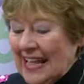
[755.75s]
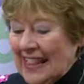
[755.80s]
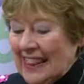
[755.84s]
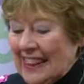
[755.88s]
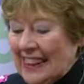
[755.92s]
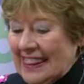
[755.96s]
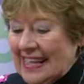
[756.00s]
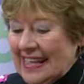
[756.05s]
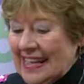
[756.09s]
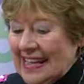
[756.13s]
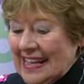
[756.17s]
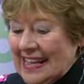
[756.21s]

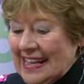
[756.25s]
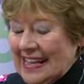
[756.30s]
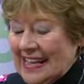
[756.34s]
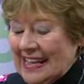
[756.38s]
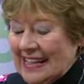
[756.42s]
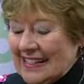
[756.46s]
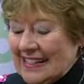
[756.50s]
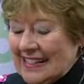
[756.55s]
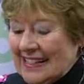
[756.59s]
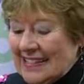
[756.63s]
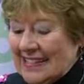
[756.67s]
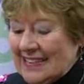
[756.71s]
The
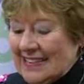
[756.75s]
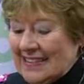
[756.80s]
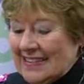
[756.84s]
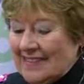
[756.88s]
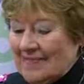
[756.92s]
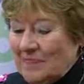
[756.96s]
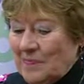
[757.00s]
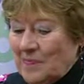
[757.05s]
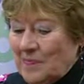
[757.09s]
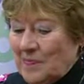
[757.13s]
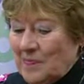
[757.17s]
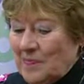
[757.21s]

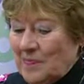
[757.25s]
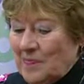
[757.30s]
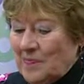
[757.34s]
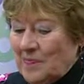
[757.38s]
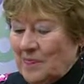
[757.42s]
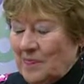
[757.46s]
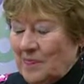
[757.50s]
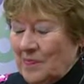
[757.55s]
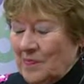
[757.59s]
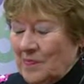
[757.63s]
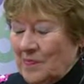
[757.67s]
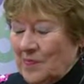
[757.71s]

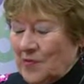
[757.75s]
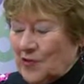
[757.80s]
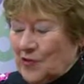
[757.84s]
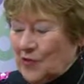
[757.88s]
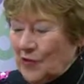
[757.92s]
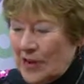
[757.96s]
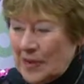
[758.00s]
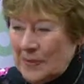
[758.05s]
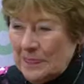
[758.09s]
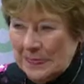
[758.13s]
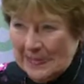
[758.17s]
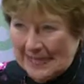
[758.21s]

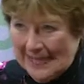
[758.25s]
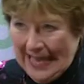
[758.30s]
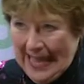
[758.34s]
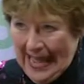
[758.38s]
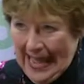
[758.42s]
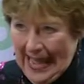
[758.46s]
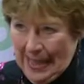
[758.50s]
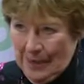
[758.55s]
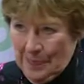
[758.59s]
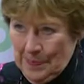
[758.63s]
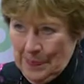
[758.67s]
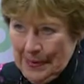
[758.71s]

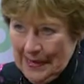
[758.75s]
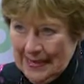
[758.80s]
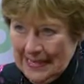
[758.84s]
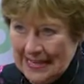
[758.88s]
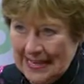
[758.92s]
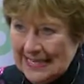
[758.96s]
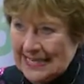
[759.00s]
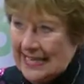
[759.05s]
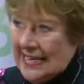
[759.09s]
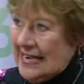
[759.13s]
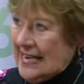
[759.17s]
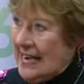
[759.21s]
Dreamscape
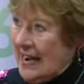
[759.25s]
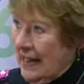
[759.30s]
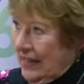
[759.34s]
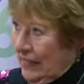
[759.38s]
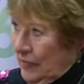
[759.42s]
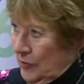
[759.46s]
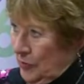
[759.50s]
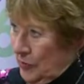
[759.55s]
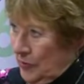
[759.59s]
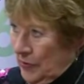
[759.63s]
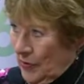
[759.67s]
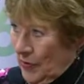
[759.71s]
is
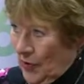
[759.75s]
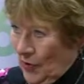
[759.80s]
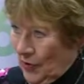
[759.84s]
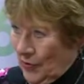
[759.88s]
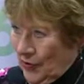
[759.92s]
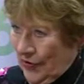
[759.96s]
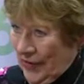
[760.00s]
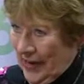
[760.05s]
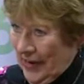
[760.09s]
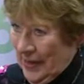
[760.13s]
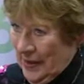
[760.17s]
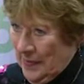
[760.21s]
another
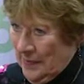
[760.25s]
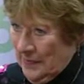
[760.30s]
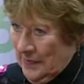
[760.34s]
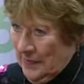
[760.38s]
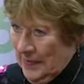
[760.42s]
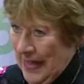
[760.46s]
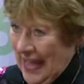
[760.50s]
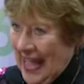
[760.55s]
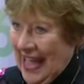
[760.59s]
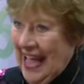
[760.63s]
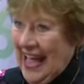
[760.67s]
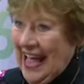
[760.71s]
program,
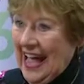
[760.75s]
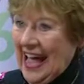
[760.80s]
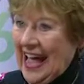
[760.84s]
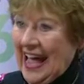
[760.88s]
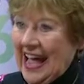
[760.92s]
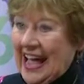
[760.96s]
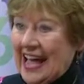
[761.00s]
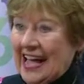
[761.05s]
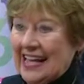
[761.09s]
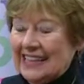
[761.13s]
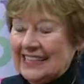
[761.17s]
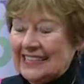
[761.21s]

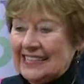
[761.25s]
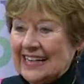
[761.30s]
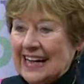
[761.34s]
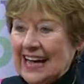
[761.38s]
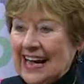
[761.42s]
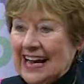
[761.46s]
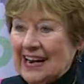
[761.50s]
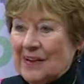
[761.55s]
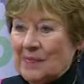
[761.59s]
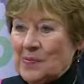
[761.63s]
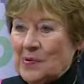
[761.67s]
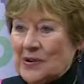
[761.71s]
and
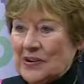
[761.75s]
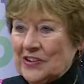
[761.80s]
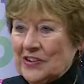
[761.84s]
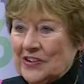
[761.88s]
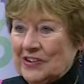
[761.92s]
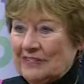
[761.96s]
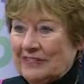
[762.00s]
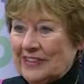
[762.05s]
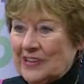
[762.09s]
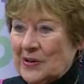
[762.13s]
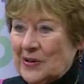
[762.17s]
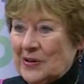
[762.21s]
I
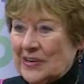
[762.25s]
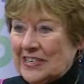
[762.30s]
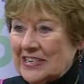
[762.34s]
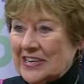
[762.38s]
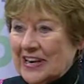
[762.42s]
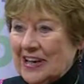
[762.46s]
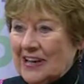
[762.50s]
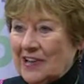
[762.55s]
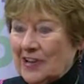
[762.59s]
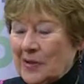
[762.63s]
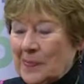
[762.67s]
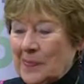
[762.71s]
wonder if you can
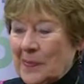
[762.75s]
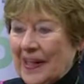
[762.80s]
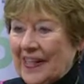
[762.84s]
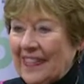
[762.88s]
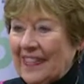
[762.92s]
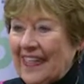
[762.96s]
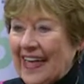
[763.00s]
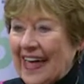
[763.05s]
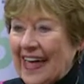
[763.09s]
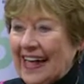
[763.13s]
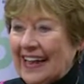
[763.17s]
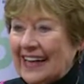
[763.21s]
talk
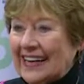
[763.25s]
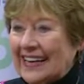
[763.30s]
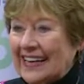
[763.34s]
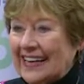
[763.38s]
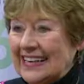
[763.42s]
about that.